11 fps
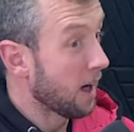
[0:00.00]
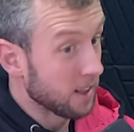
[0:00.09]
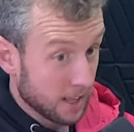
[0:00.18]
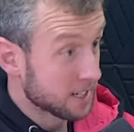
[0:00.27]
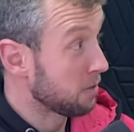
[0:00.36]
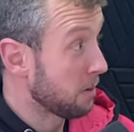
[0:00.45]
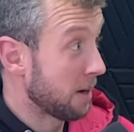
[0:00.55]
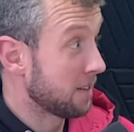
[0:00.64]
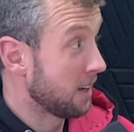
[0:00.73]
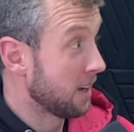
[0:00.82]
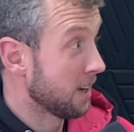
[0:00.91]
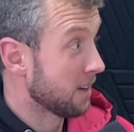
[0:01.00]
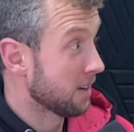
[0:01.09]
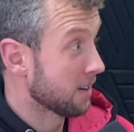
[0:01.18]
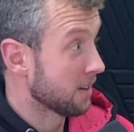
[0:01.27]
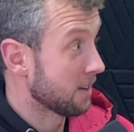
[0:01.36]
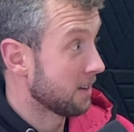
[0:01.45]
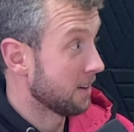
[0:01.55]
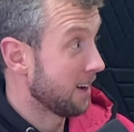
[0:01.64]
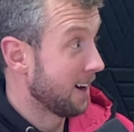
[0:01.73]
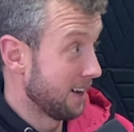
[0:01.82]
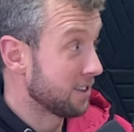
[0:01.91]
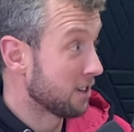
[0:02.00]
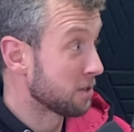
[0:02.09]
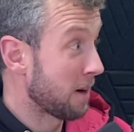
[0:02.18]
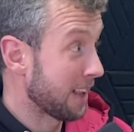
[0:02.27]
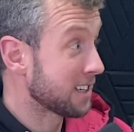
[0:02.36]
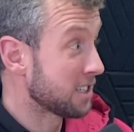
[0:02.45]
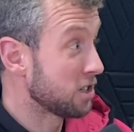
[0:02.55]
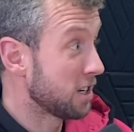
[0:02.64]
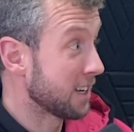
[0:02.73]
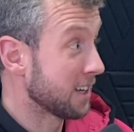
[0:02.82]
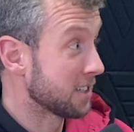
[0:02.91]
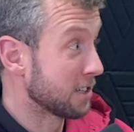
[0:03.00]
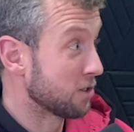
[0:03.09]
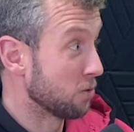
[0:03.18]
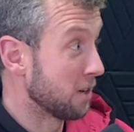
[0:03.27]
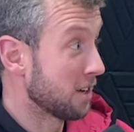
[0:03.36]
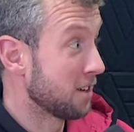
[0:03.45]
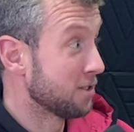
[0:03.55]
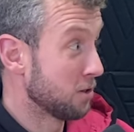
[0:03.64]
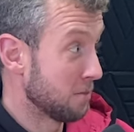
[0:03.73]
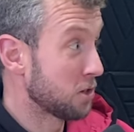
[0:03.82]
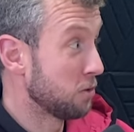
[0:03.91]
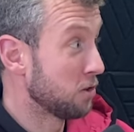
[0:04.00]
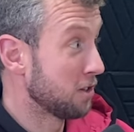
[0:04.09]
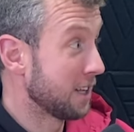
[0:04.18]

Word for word: Legs a wee bit too. Not really. It, it does my legs get shaky because they're so weak. So it must be doing